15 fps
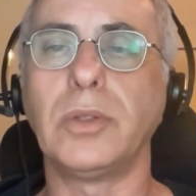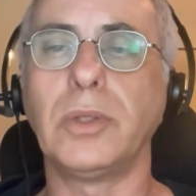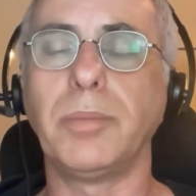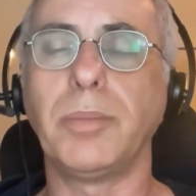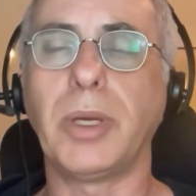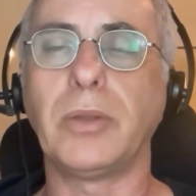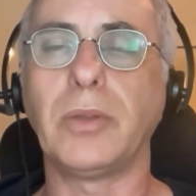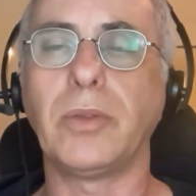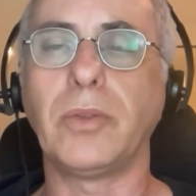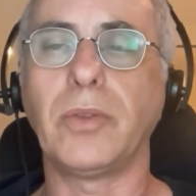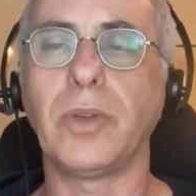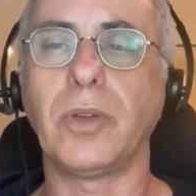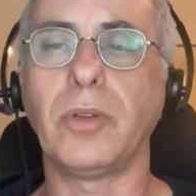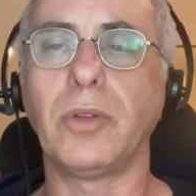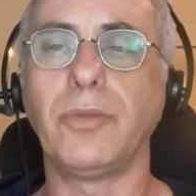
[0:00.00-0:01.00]

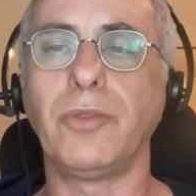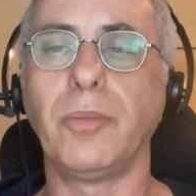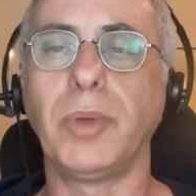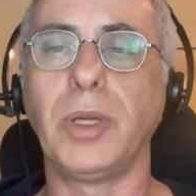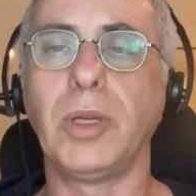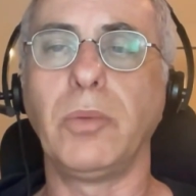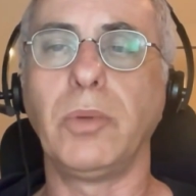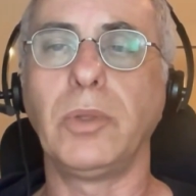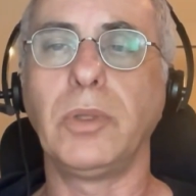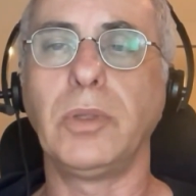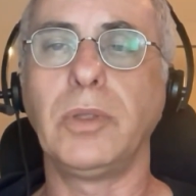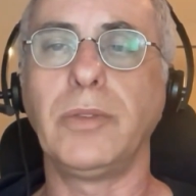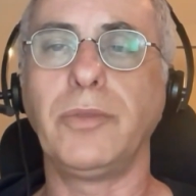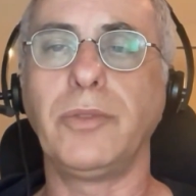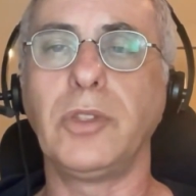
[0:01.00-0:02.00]
dependency. Are you familiar with the
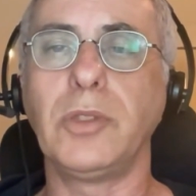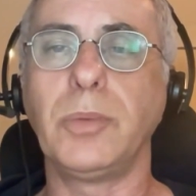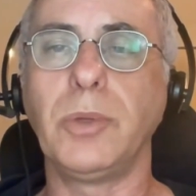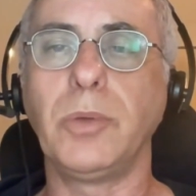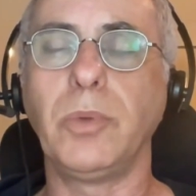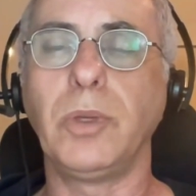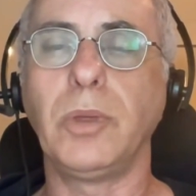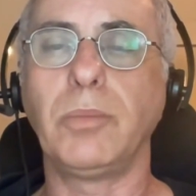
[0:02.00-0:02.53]
difference between a